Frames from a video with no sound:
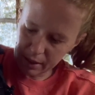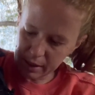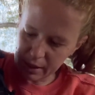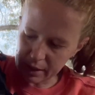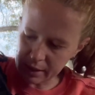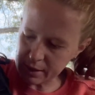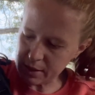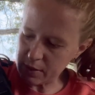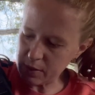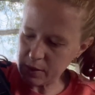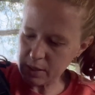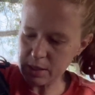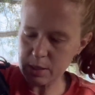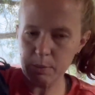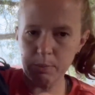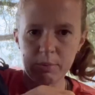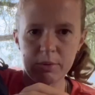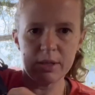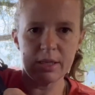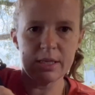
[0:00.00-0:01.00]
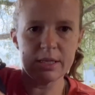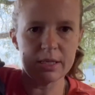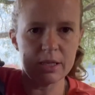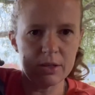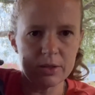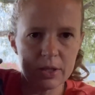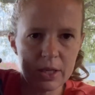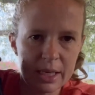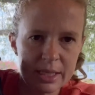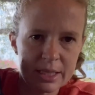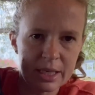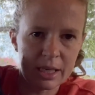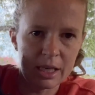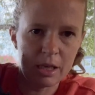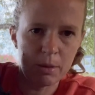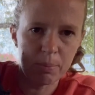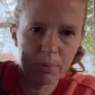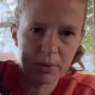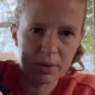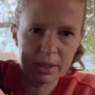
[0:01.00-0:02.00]
And so this, this also has a
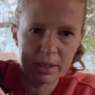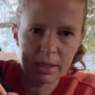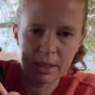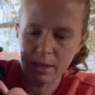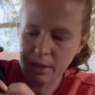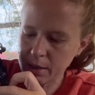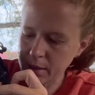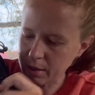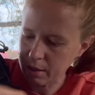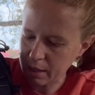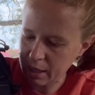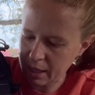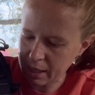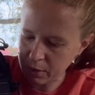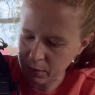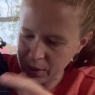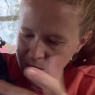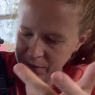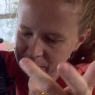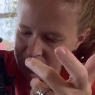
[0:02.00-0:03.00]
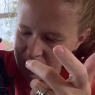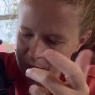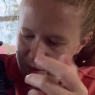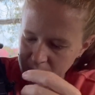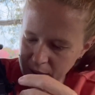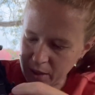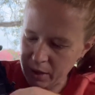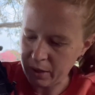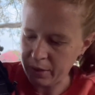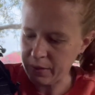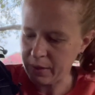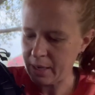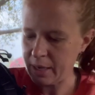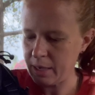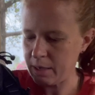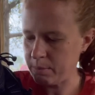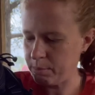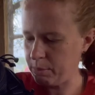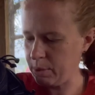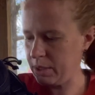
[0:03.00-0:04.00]
keeper in here. I don't have anything on
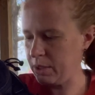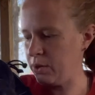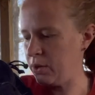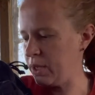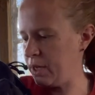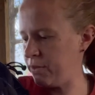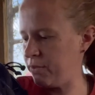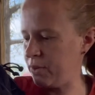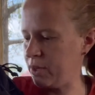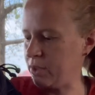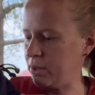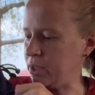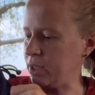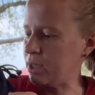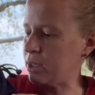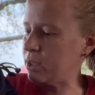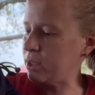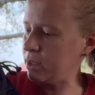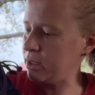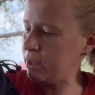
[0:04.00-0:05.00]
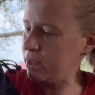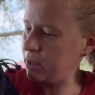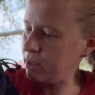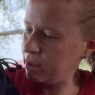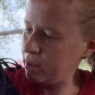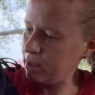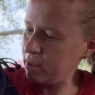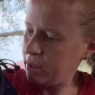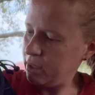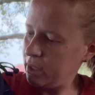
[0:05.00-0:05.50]
that, but you definitely could.